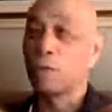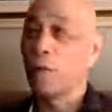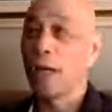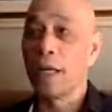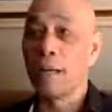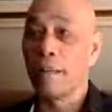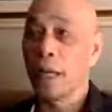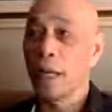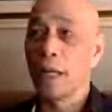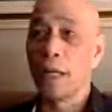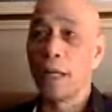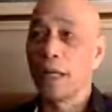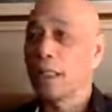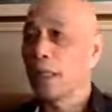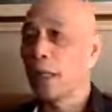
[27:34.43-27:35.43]
to rein him in,
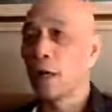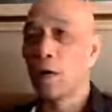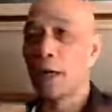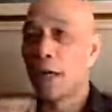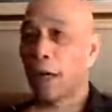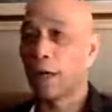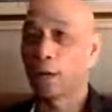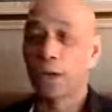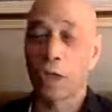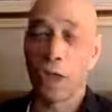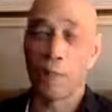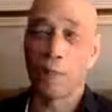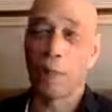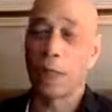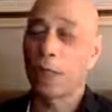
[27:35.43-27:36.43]
and he said, okay, I'll
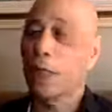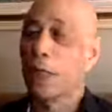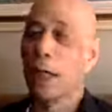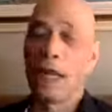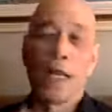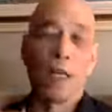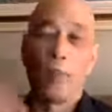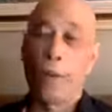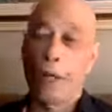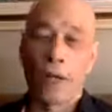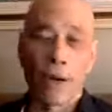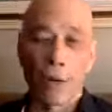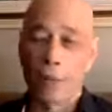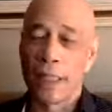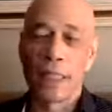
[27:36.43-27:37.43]
stop it. And he went
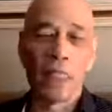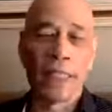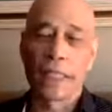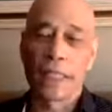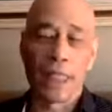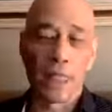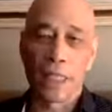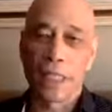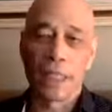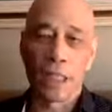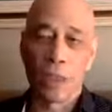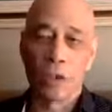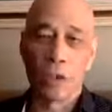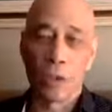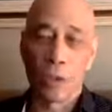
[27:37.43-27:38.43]
out and he just
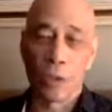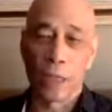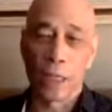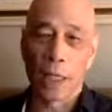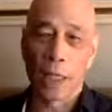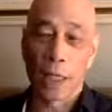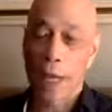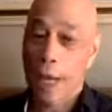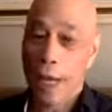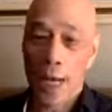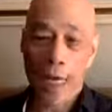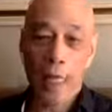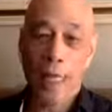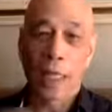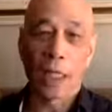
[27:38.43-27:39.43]
continued doing it.
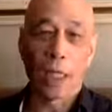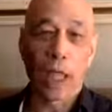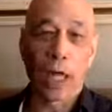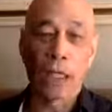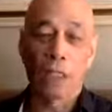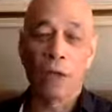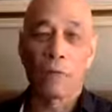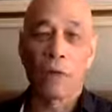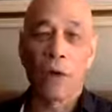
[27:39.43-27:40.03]
And he got lots of